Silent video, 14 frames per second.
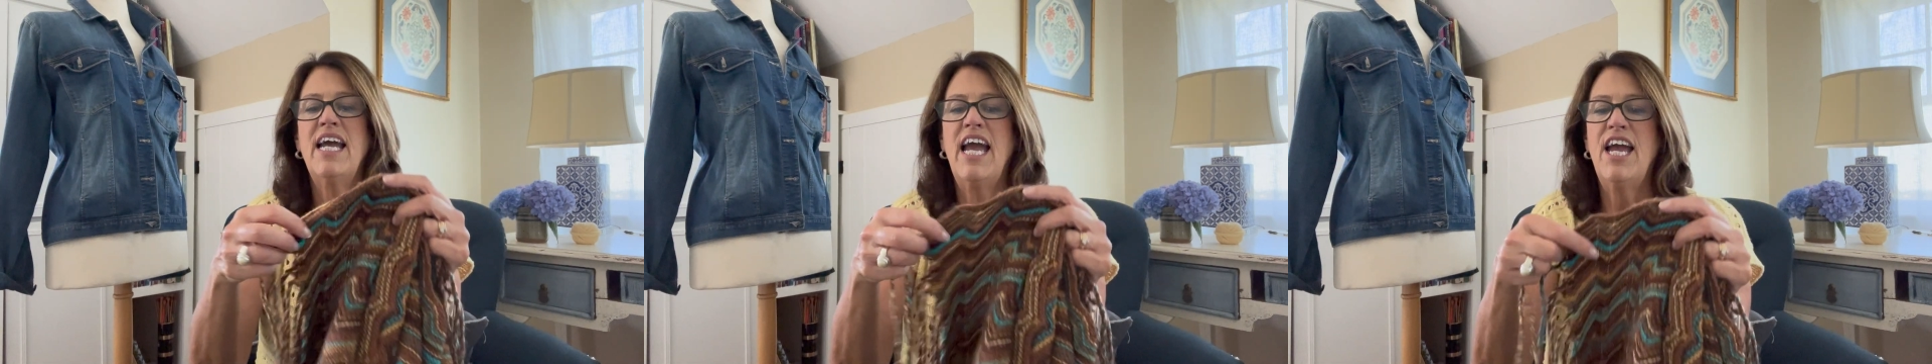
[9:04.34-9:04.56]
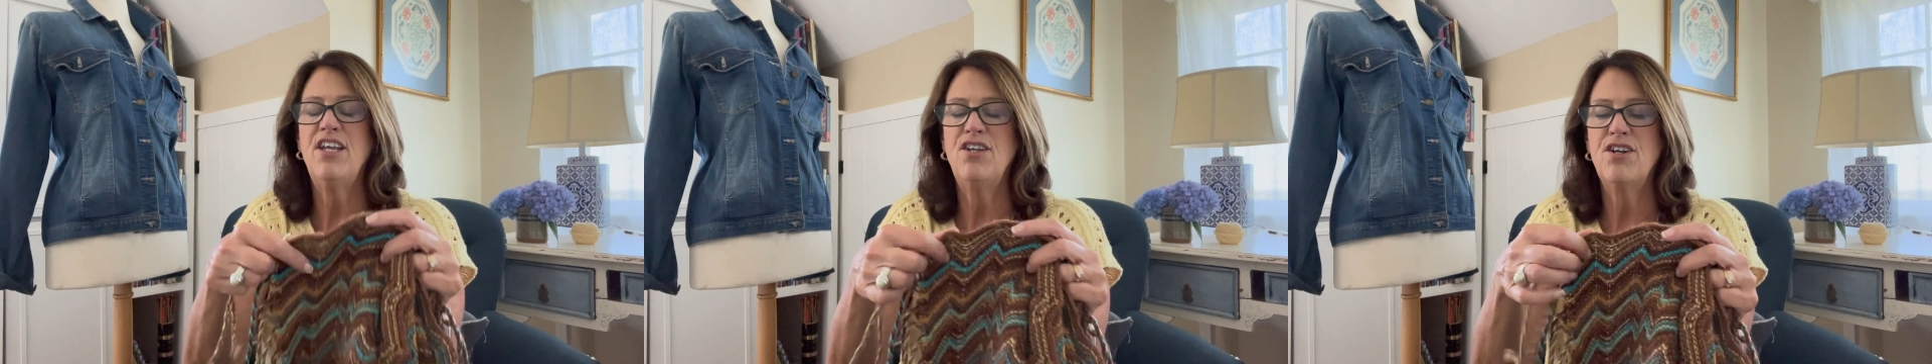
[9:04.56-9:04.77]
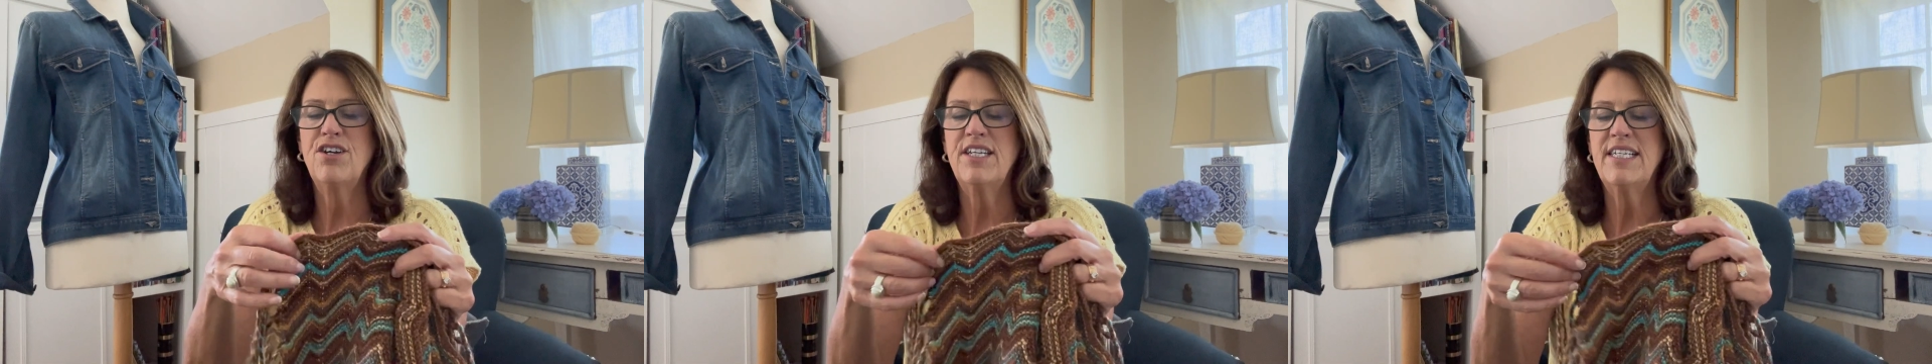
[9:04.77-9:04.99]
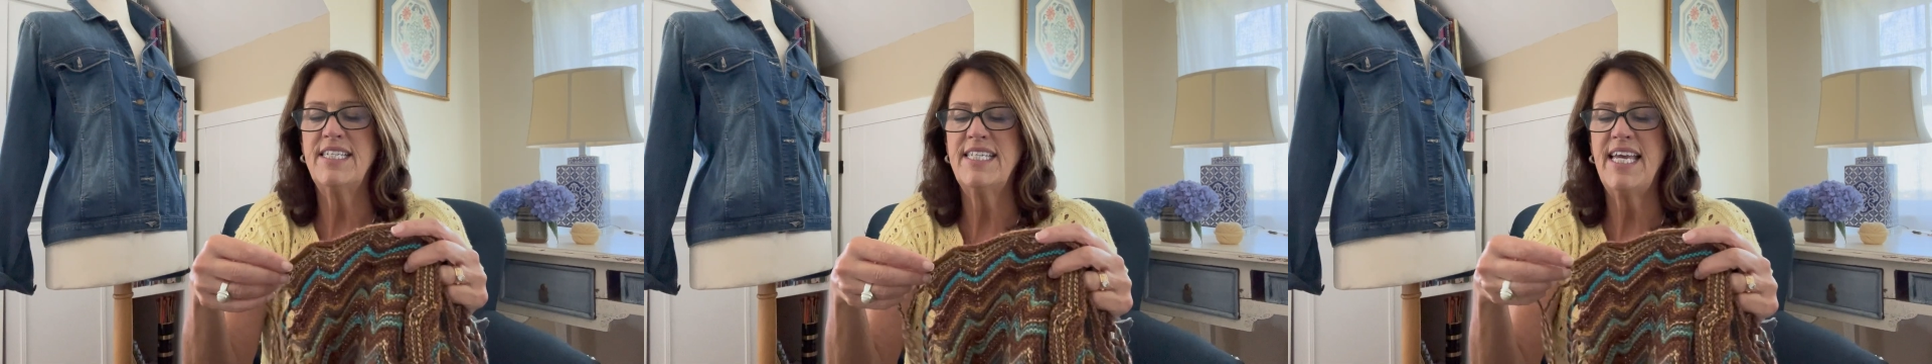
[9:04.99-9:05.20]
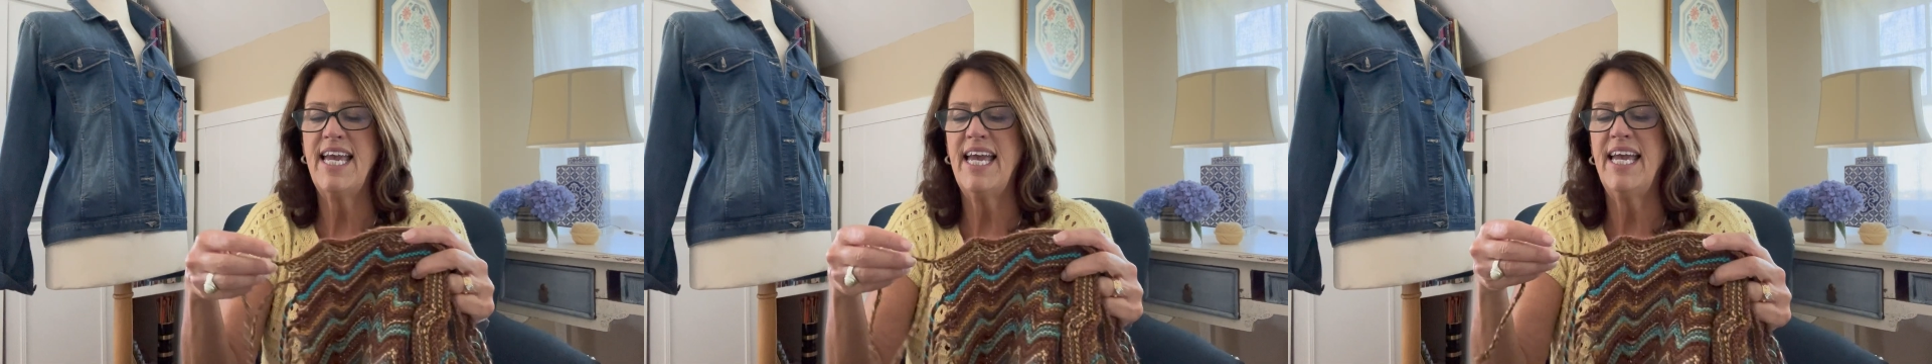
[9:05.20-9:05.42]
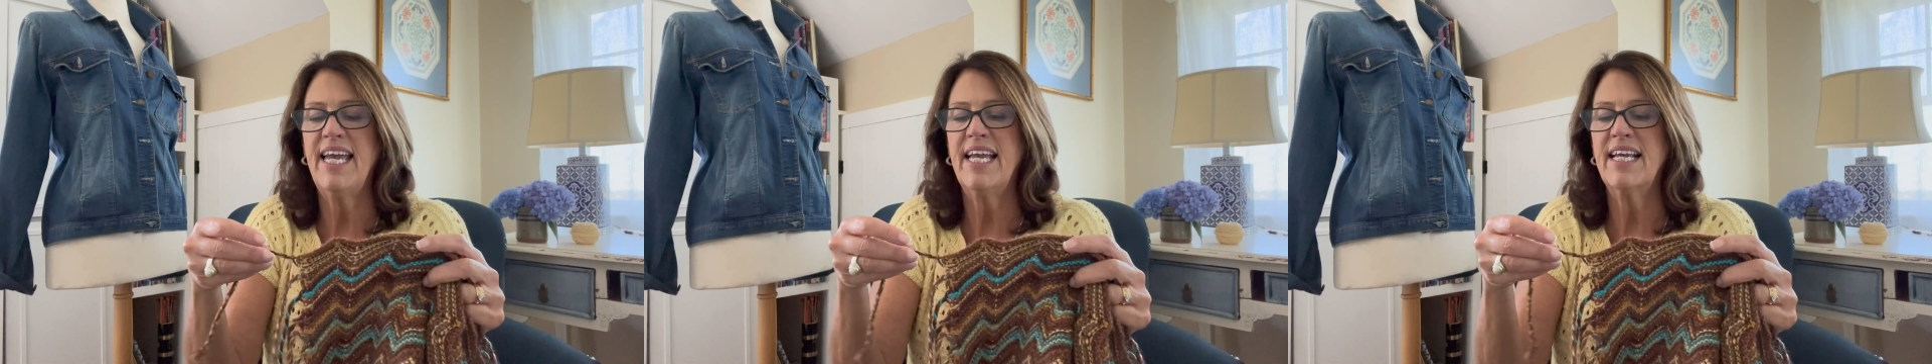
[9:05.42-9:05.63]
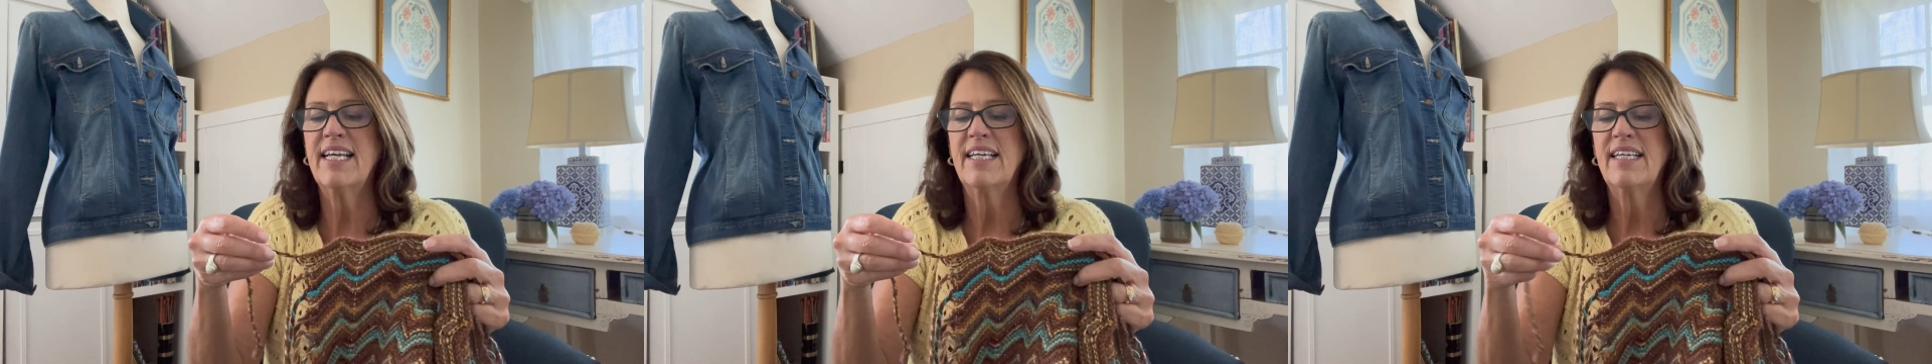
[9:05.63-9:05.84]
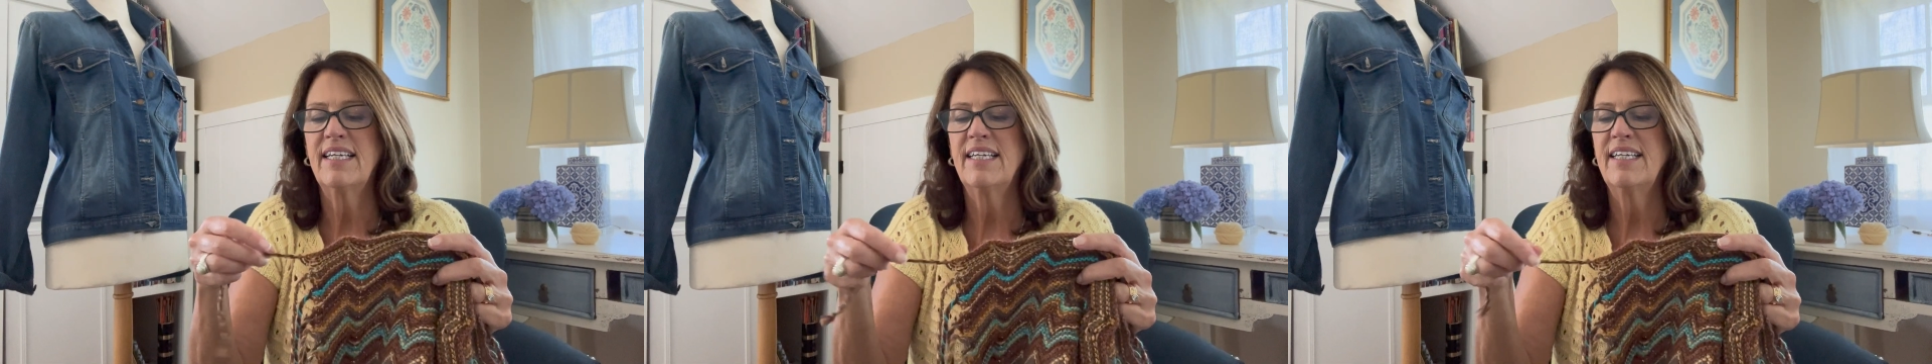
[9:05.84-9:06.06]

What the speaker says: and you're going to take,